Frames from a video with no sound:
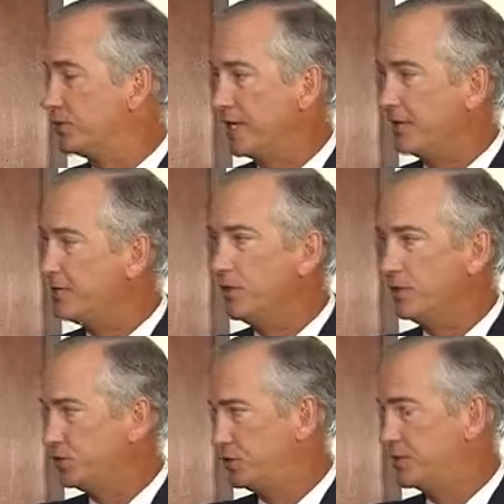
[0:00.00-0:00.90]
So they had no
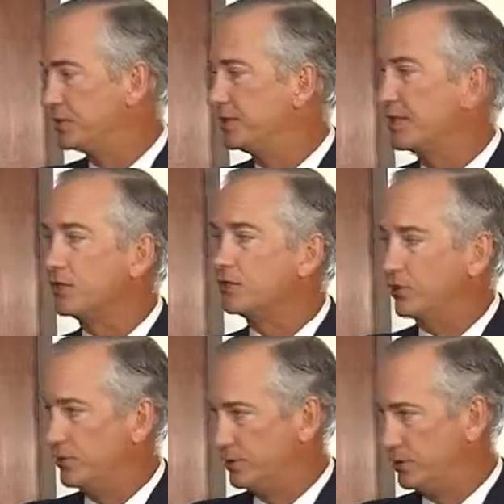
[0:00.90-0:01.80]
insurance that they could
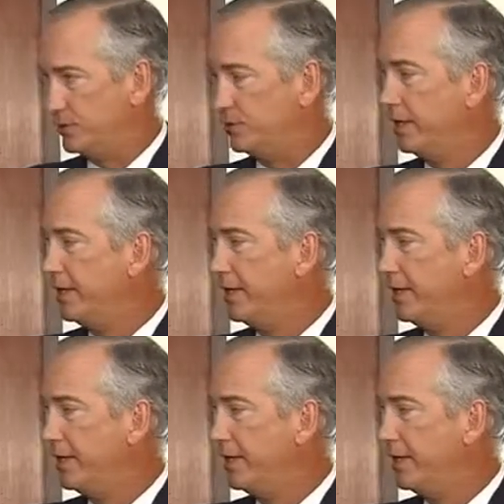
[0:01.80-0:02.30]
turn to